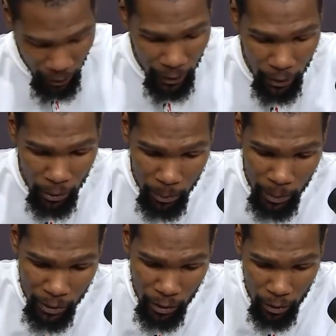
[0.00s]
I got a long
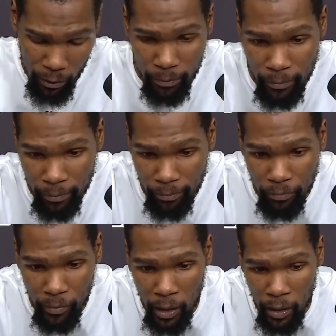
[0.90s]
ways to go,
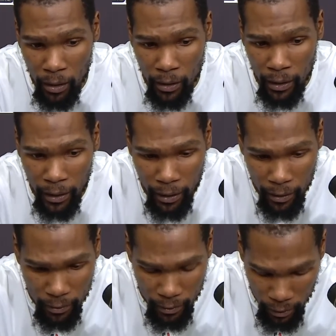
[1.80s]
and I got a
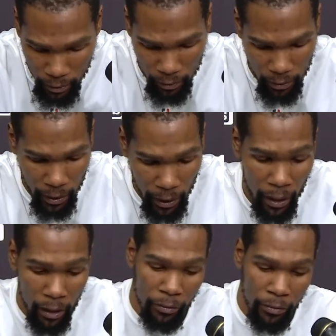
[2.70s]
good
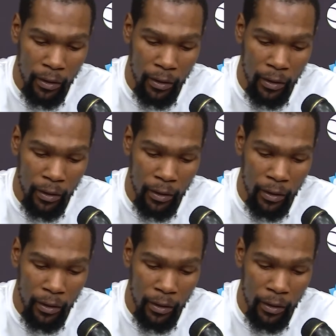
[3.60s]
staff,